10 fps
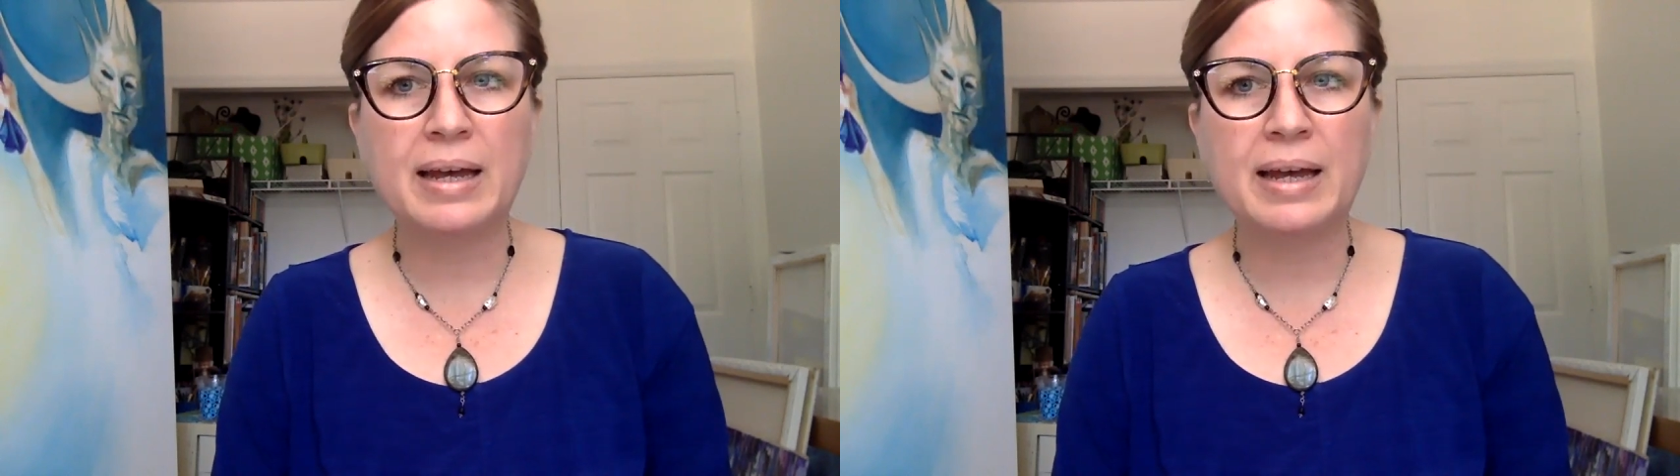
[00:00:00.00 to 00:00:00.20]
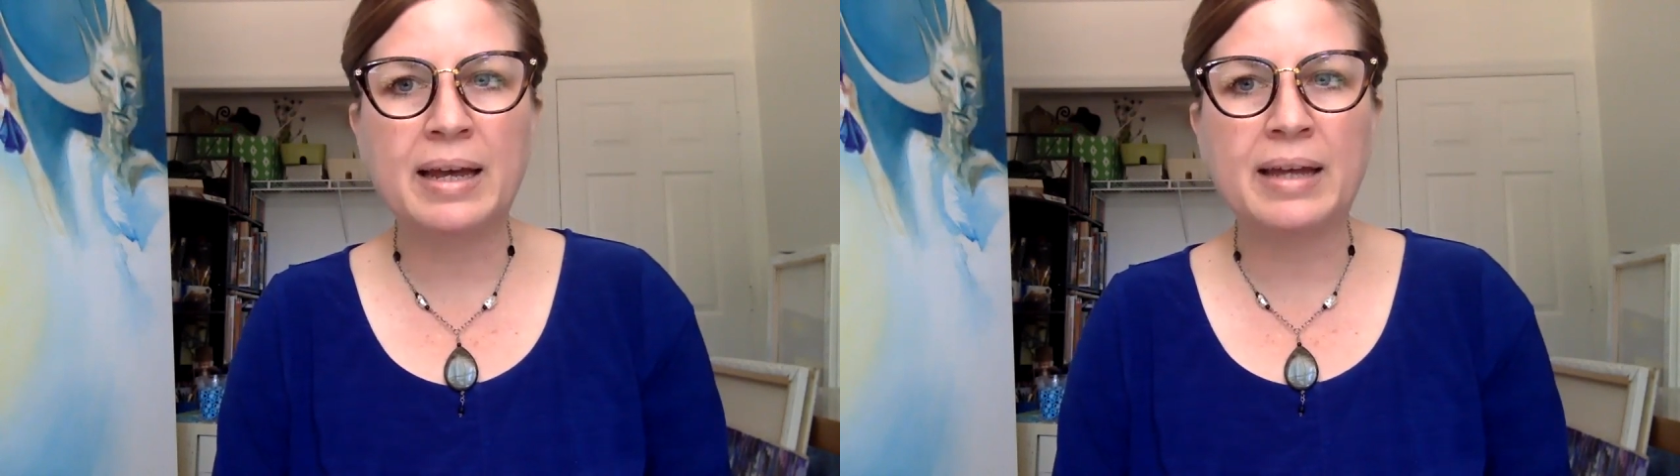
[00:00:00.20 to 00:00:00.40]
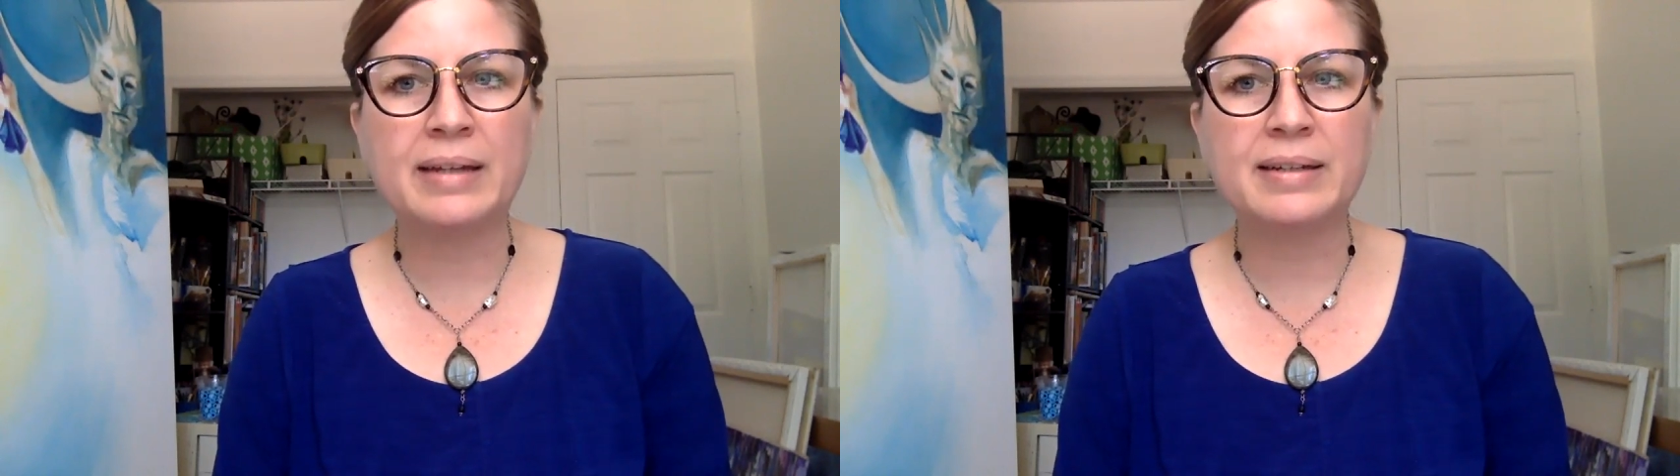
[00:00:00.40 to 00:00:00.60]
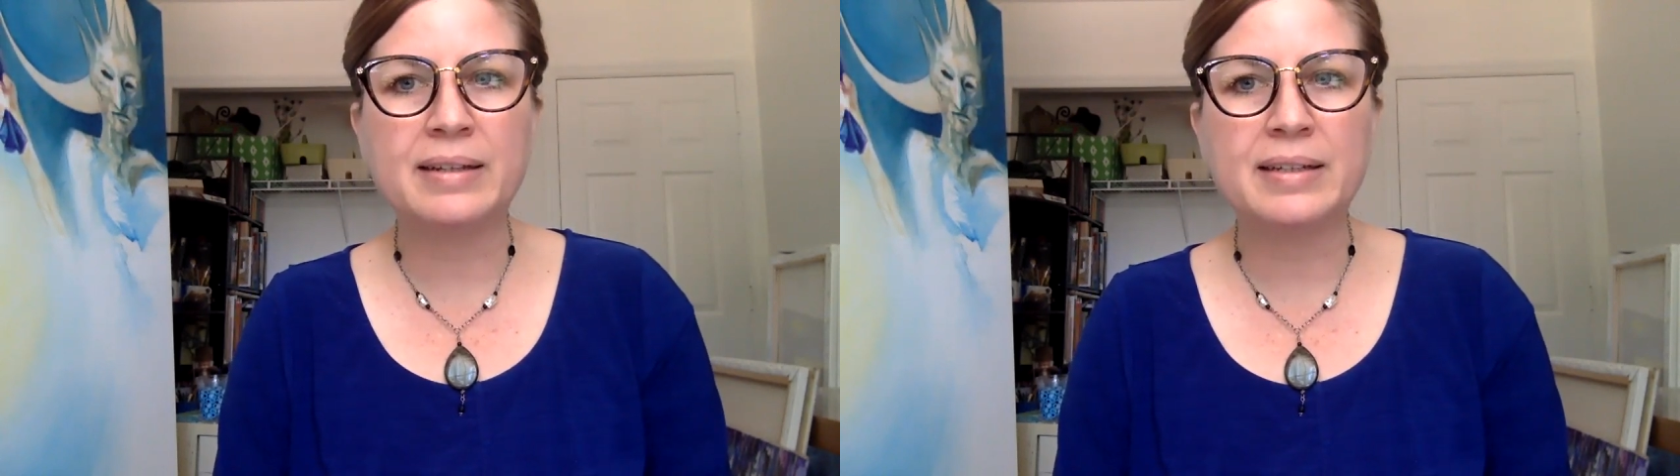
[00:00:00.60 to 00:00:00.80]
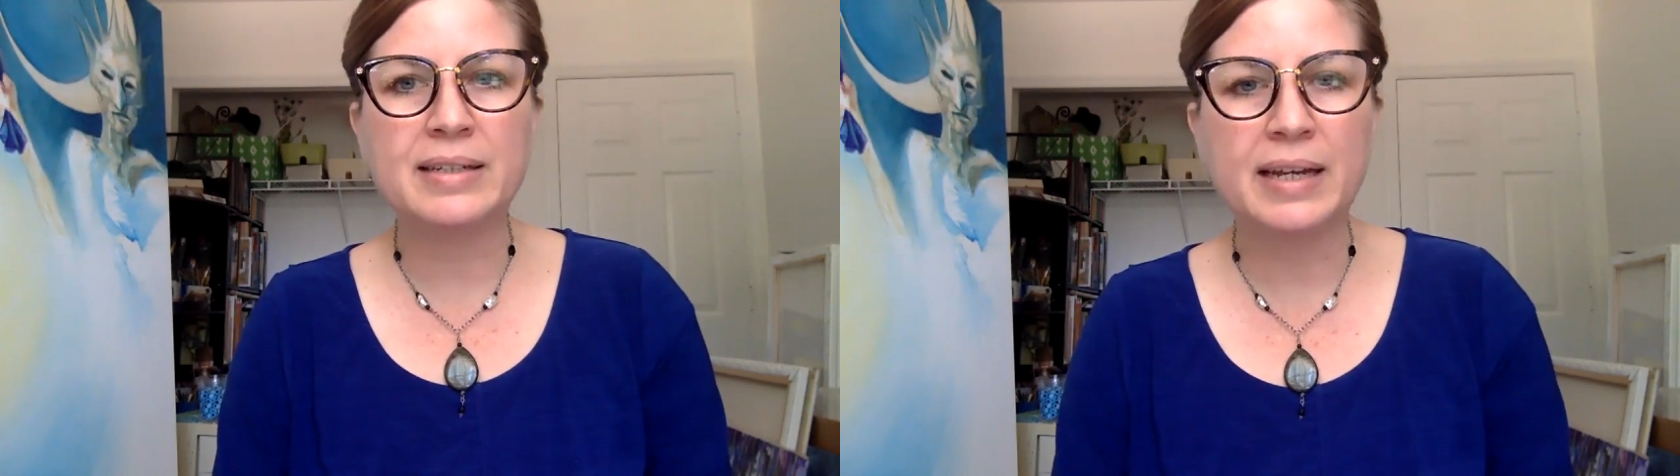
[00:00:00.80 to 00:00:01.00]
And
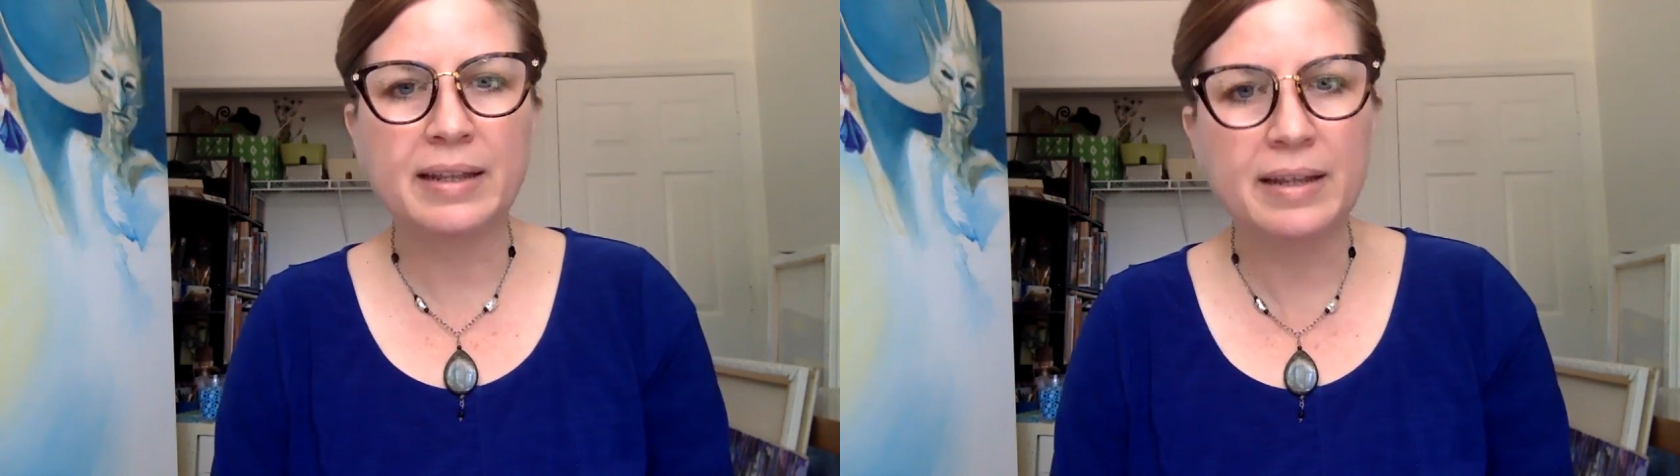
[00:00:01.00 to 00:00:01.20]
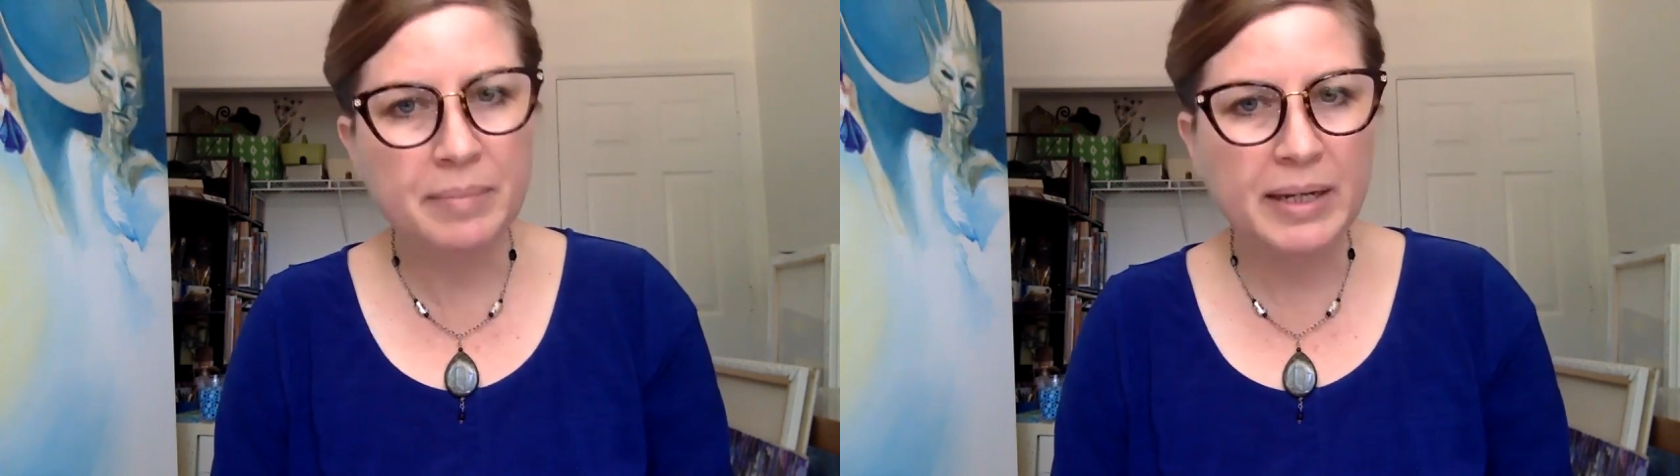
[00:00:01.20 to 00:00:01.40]
the day that